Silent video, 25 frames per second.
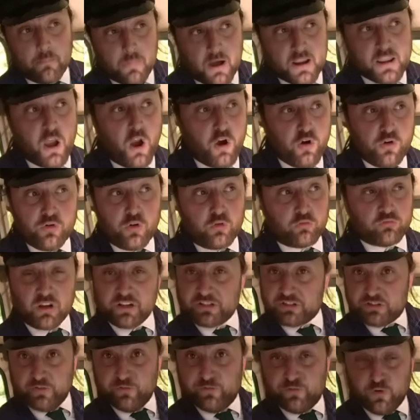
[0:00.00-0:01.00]
my own
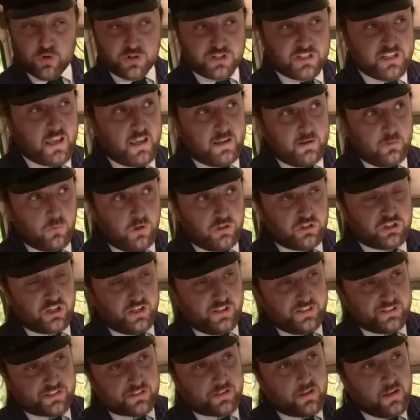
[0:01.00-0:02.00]
Ruston 48, which
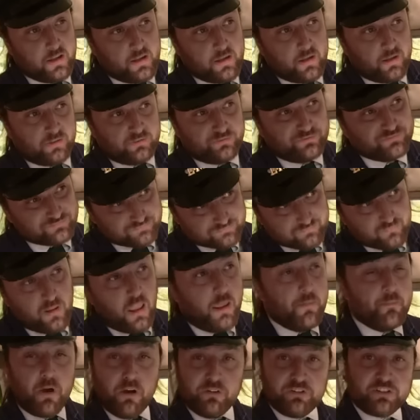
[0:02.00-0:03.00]
is,
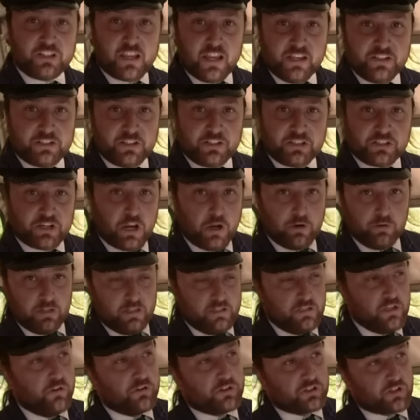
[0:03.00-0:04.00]
in most cases,
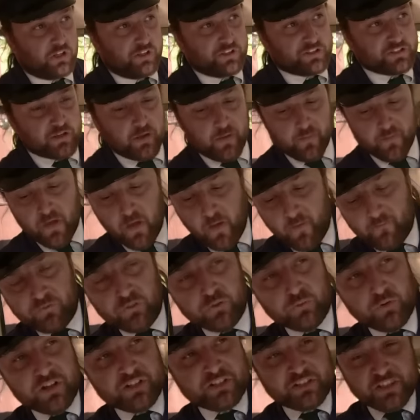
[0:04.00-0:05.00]
totally useless.
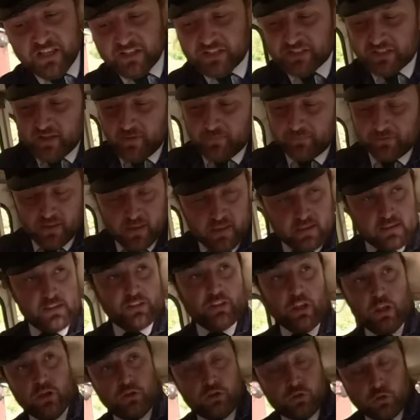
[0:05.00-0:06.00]
Whereas this
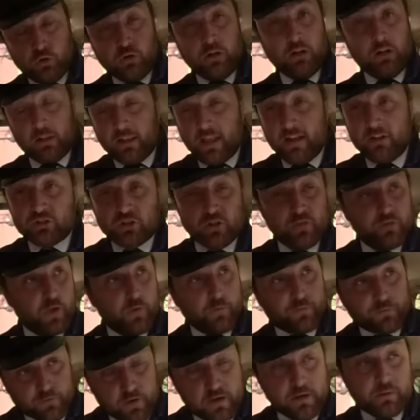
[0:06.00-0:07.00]
is a good little engine
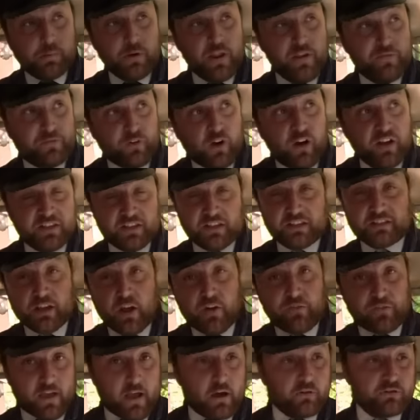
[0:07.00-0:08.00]
that frequently finds
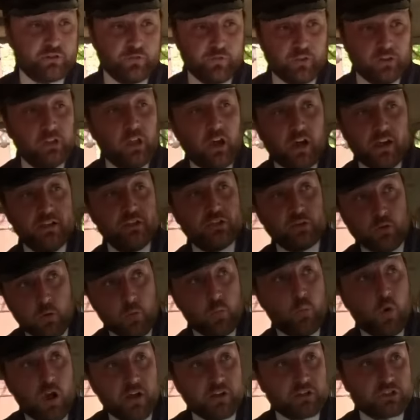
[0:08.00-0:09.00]
itself out on the line
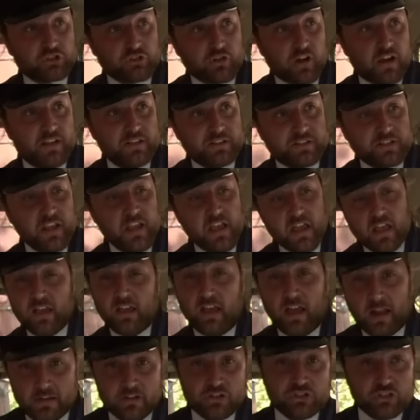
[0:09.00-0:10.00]
doing works trains
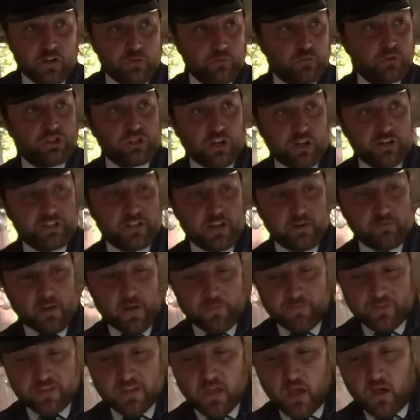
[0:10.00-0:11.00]
and general shunting
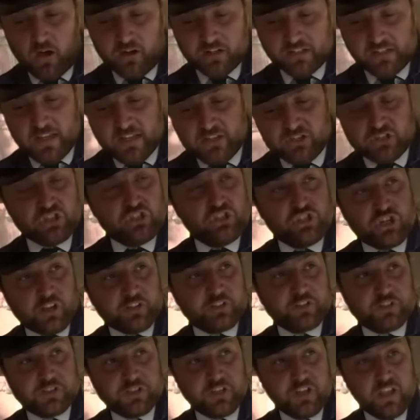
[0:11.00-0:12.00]
around the yard. It's
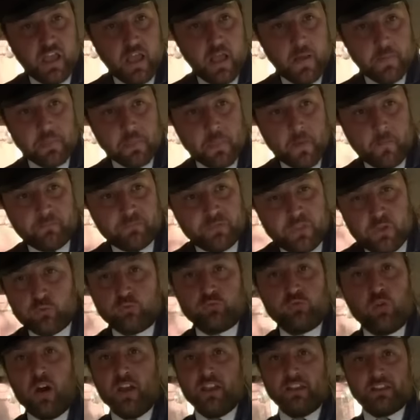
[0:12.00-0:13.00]
just the
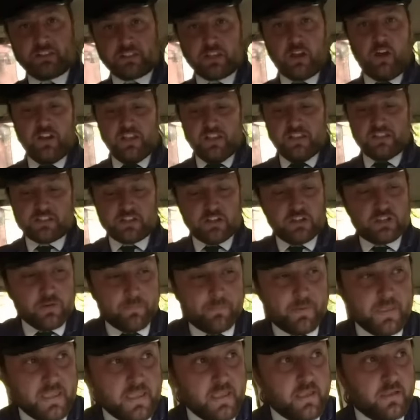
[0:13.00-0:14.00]
right size
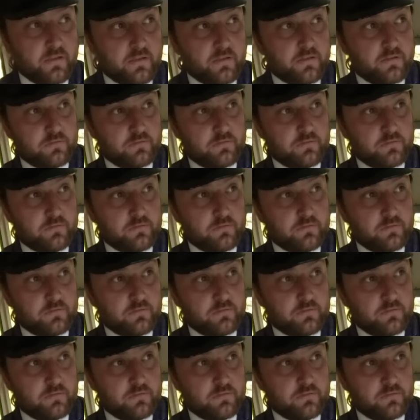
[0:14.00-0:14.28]
to be